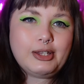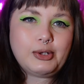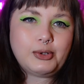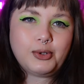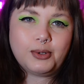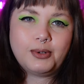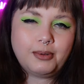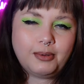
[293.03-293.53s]
so
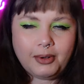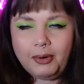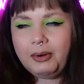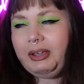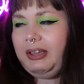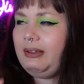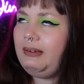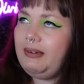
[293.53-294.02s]
don't
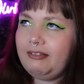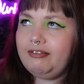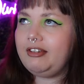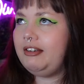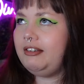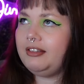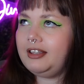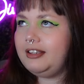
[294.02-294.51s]
go, you
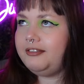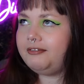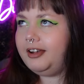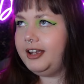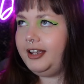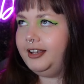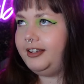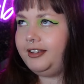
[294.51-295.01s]
haven't got this
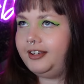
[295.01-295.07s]
right.